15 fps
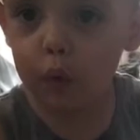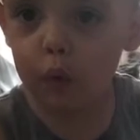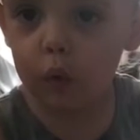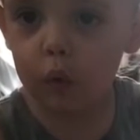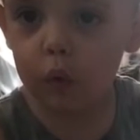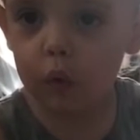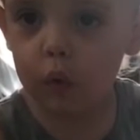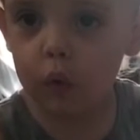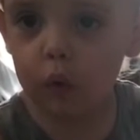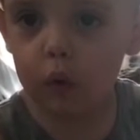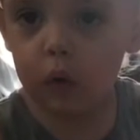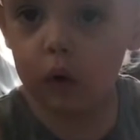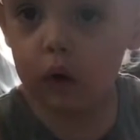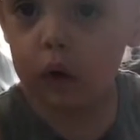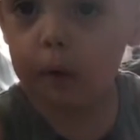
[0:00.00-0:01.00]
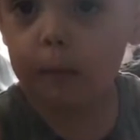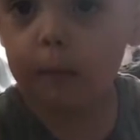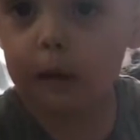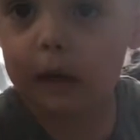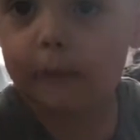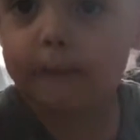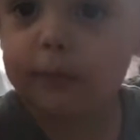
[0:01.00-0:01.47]
The what?
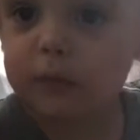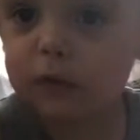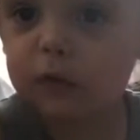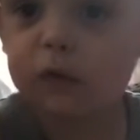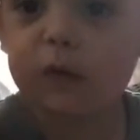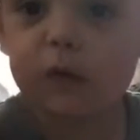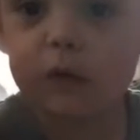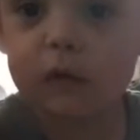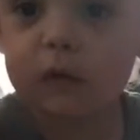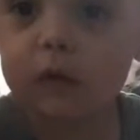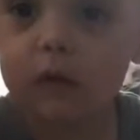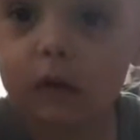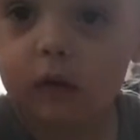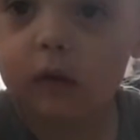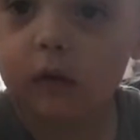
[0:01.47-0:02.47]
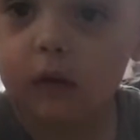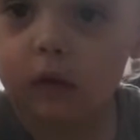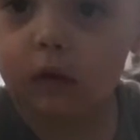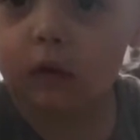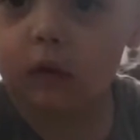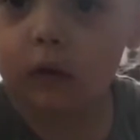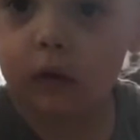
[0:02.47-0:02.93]
Babagool. The babagool?
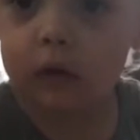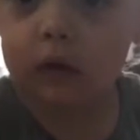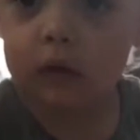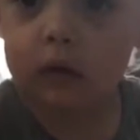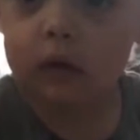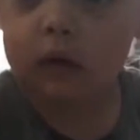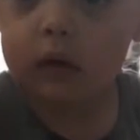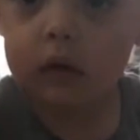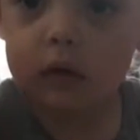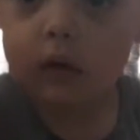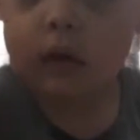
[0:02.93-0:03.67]
It's a caterpillar.